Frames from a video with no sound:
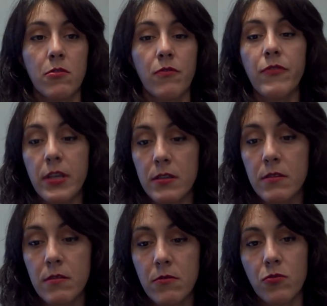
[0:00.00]

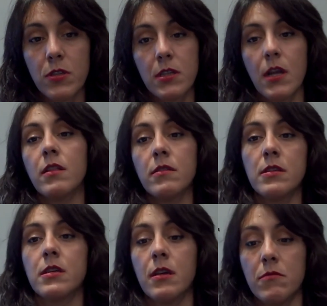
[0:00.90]
convinced to install
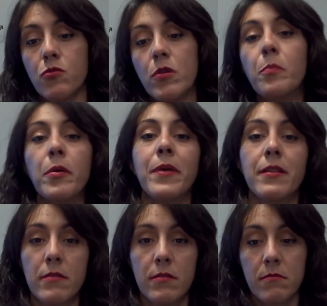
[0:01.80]
to
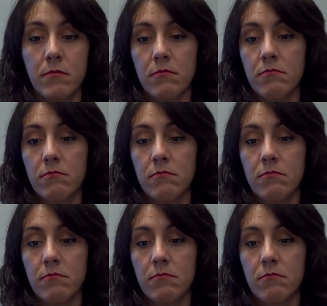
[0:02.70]
implement